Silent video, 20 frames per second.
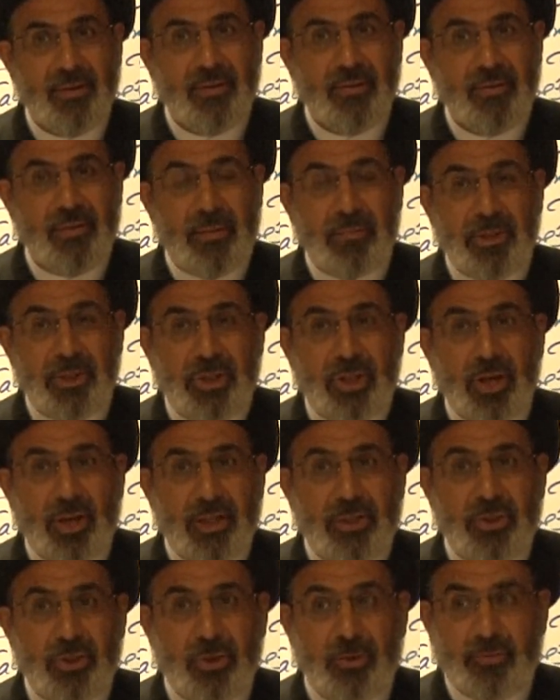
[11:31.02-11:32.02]
The
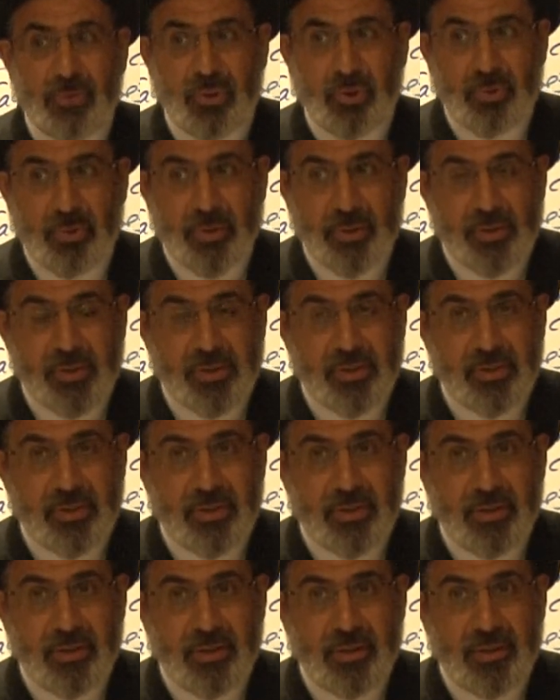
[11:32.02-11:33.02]
majority of
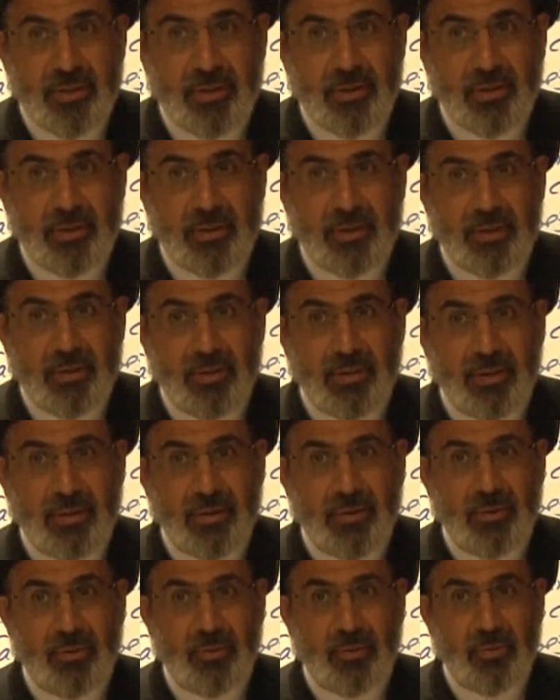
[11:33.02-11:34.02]
jurists.
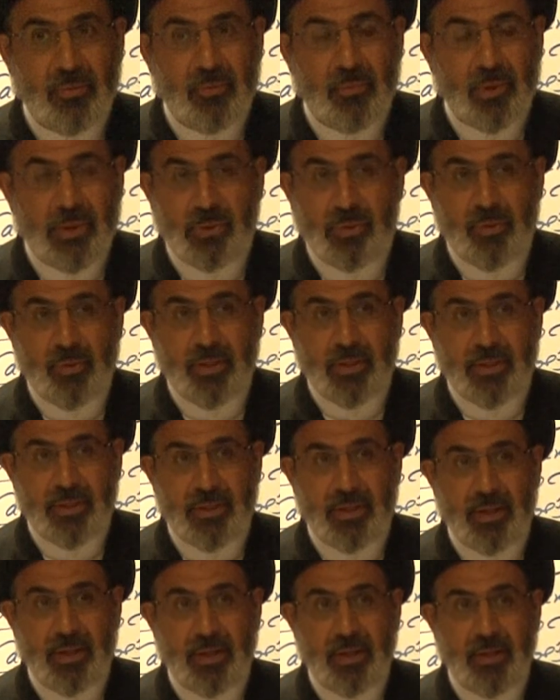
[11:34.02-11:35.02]
What do they
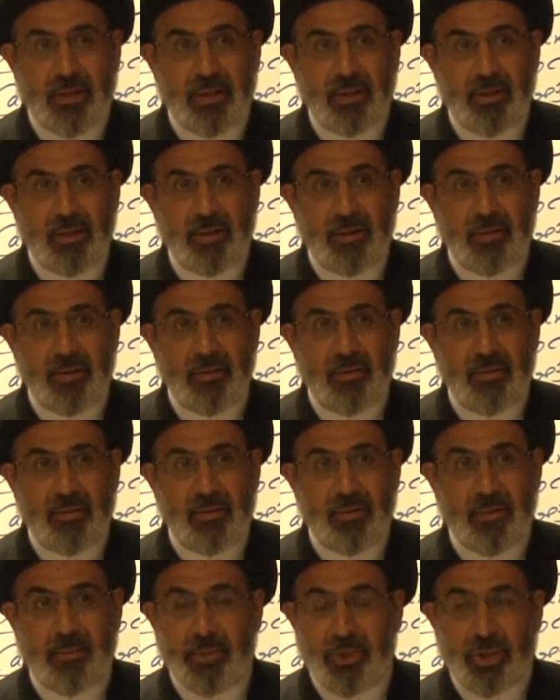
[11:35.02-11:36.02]
say?
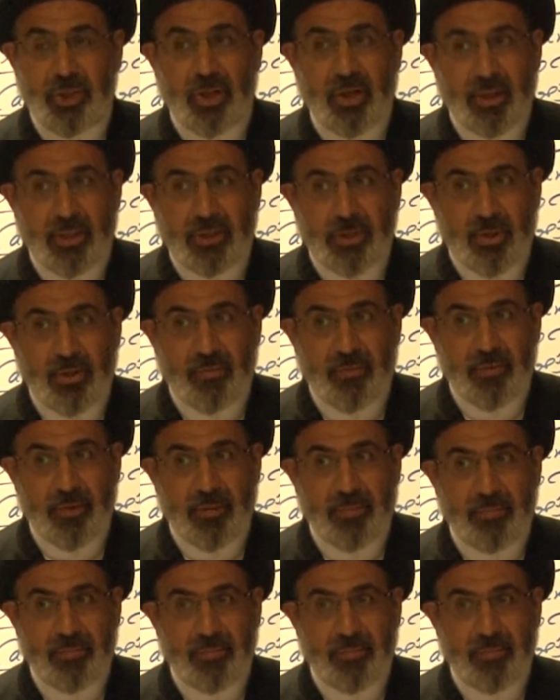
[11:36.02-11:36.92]
The majority of them.